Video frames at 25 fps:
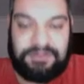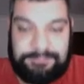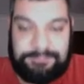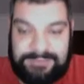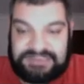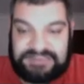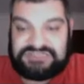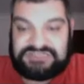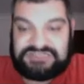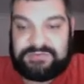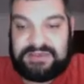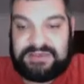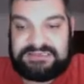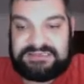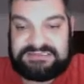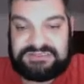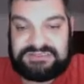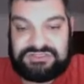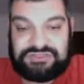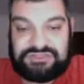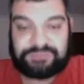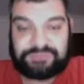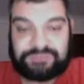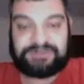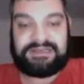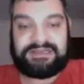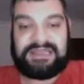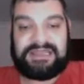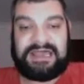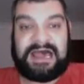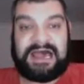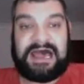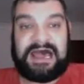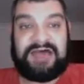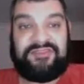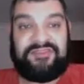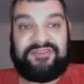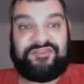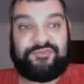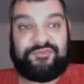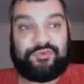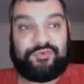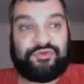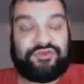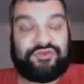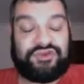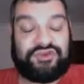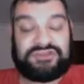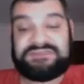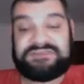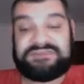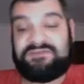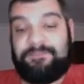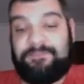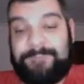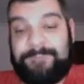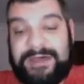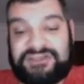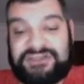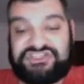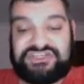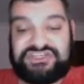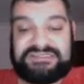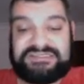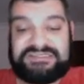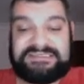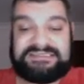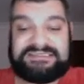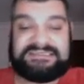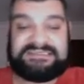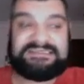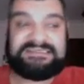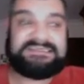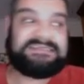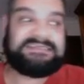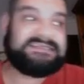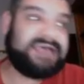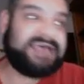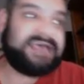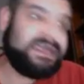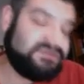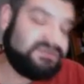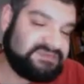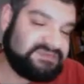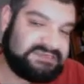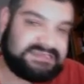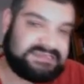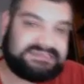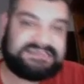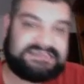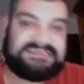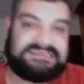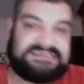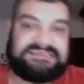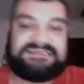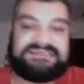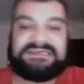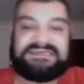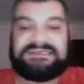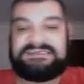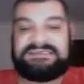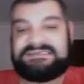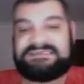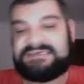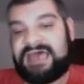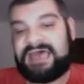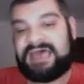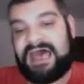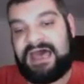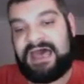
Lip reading: best ways to do it are through the use of budgets, sales statistics,